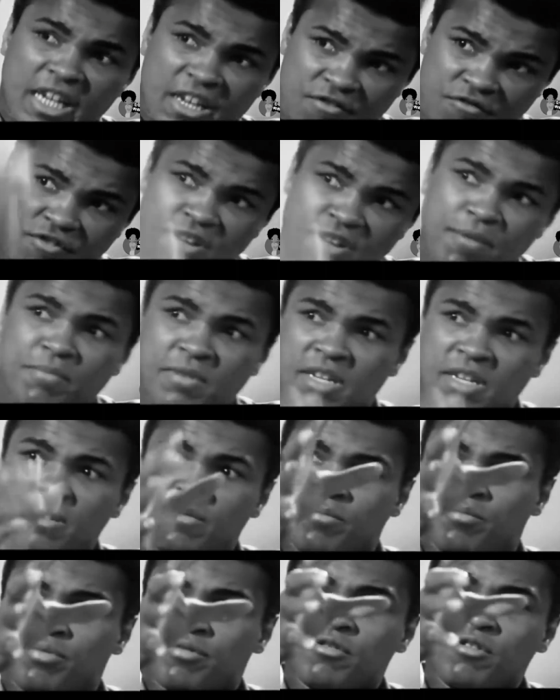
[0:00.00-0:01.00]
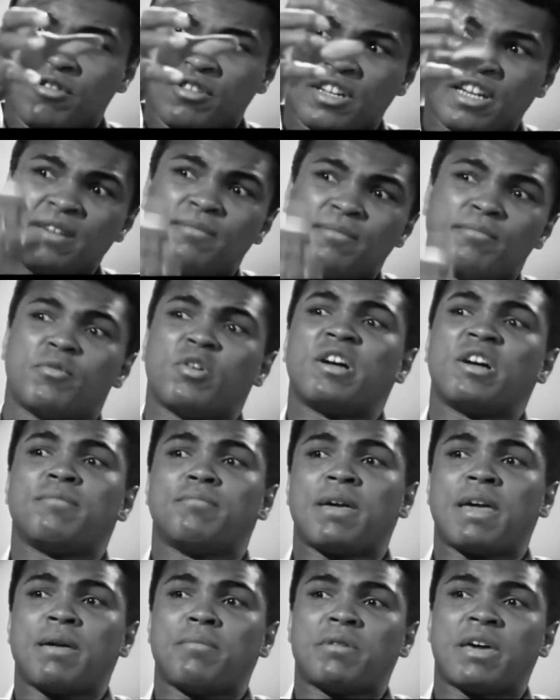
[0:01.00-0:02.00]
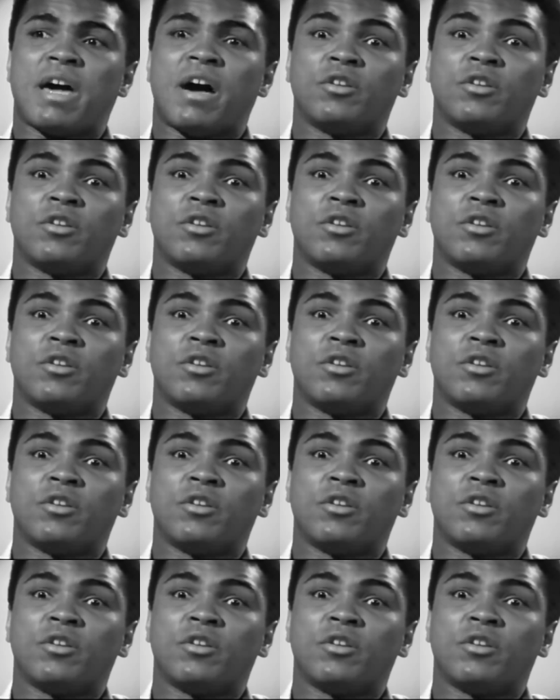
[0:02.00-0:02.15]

and ripped it and pulled the unborn baby